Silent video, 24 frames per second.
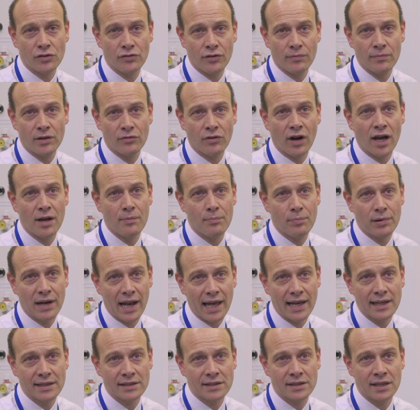from the right
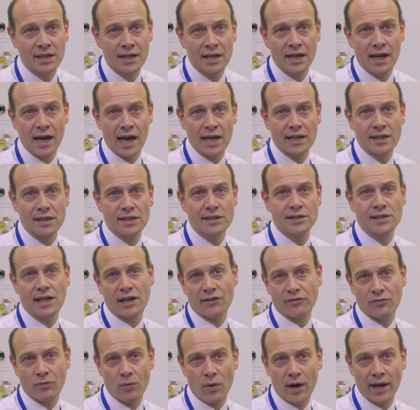place and in a
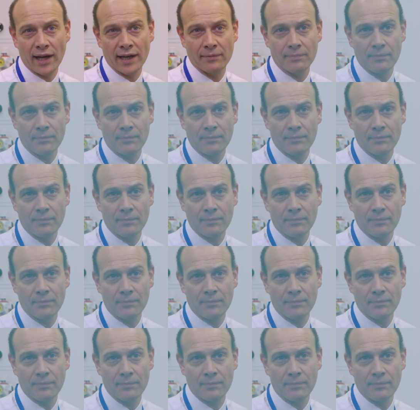safe way.